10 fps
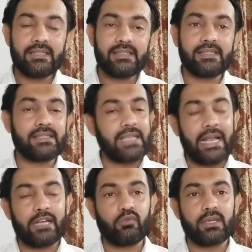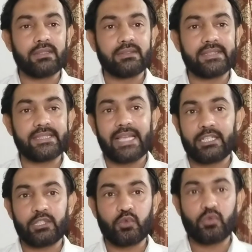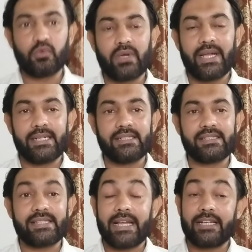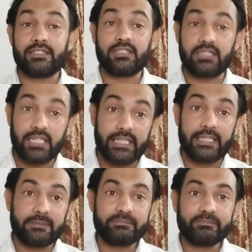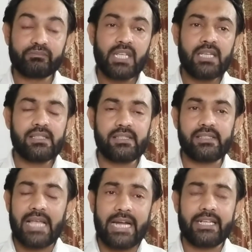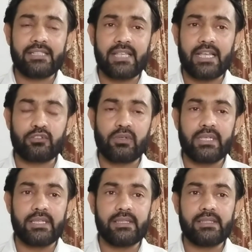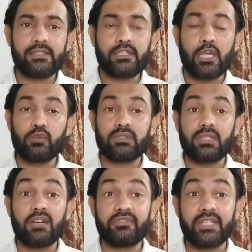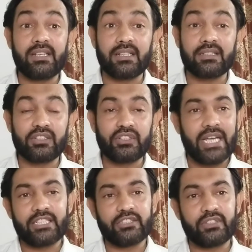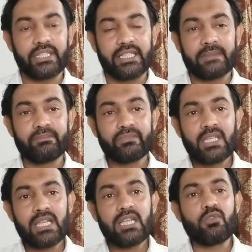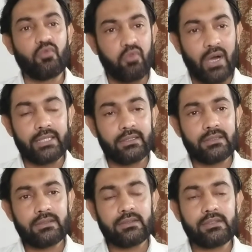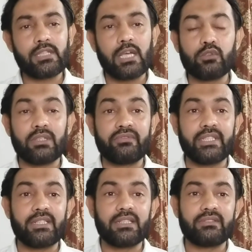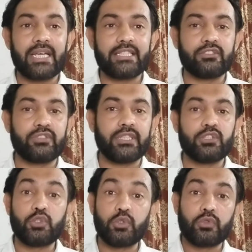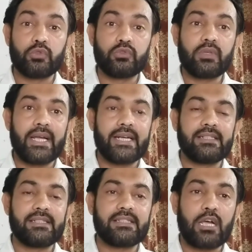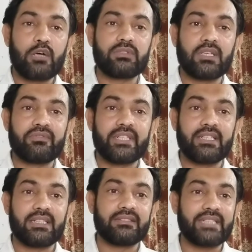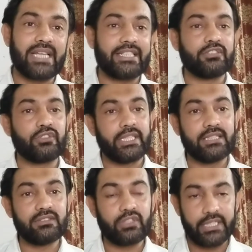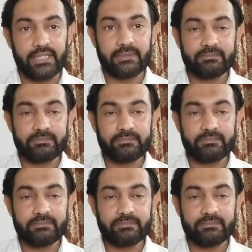SAT1, SAT2, and SAT3. SAT is actually South African Territory 1, South African Territory 2, and South African Territory 3.